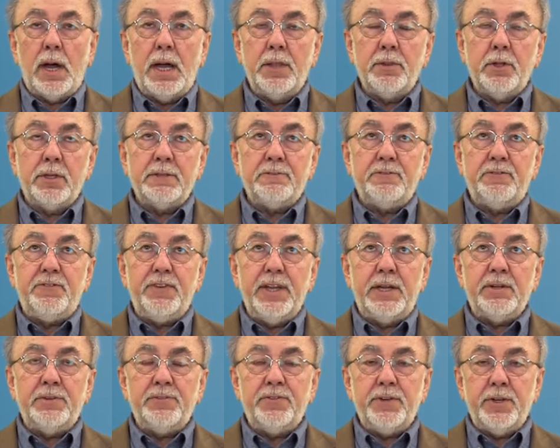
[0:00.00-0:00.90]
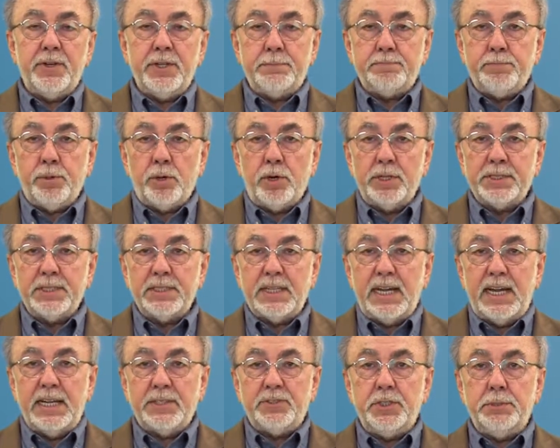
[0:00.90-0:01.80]
Another very, very
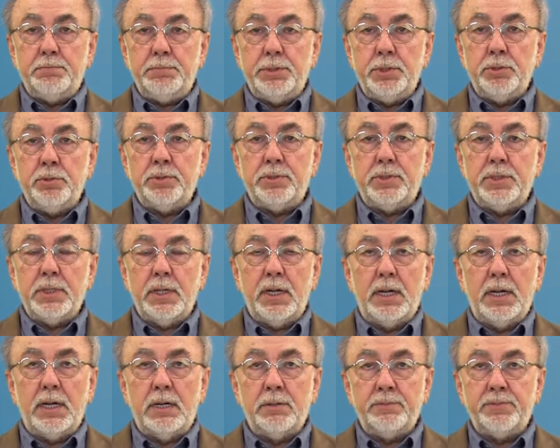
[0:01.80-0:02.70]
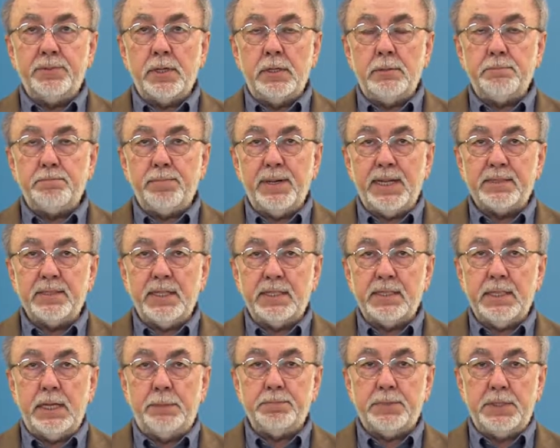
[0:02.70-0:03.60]
important attribute of complex
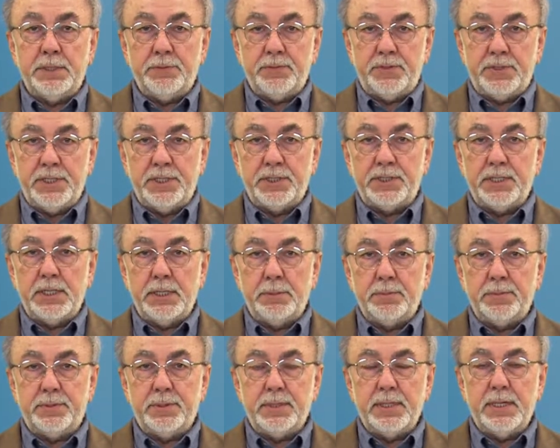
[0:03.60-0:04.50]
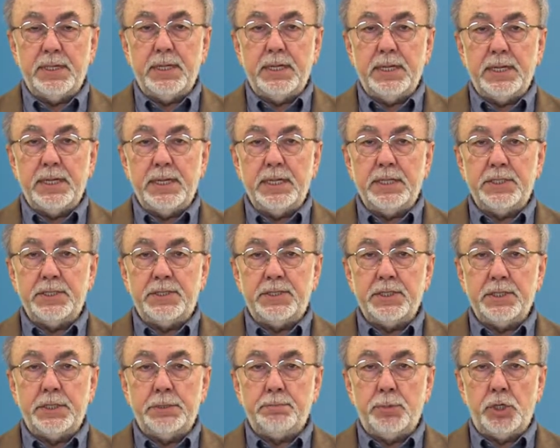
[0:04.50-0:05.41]
adaptive systems
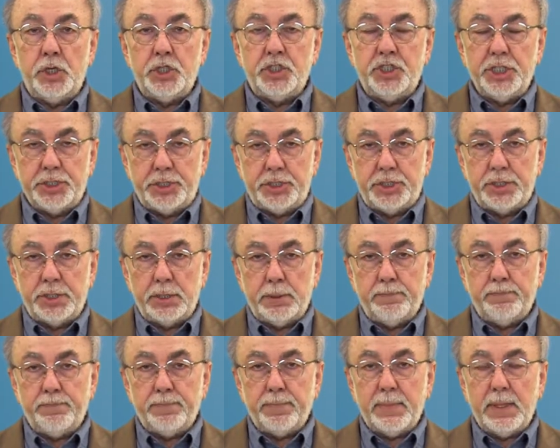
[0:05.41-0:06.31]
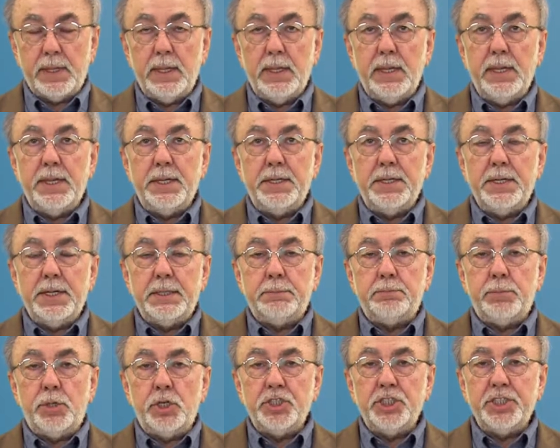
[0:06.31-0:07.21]
is emergence.
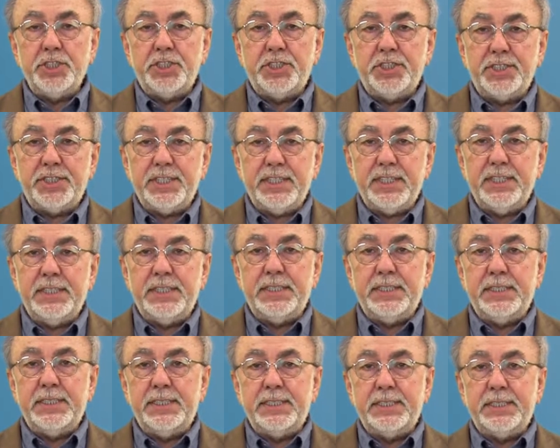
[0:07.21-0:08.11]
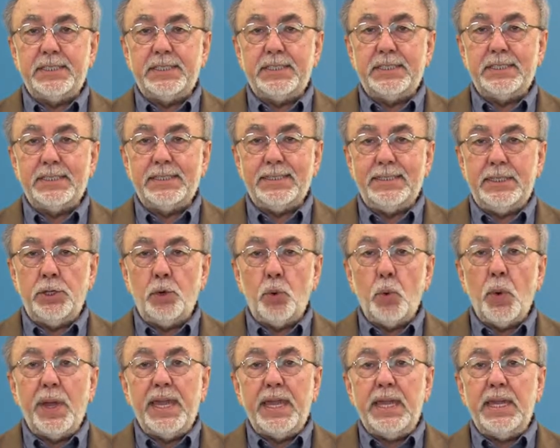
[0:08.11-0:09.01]
Emergence is the
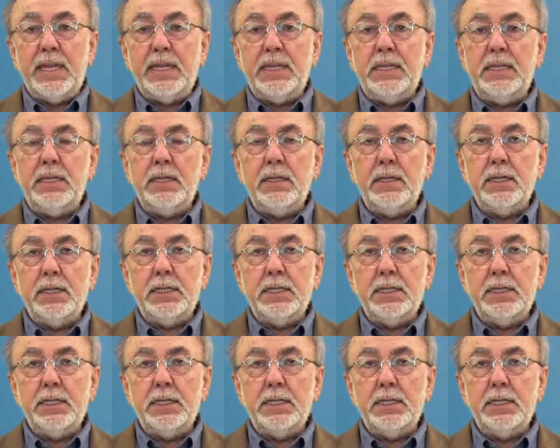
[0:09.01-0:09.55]
way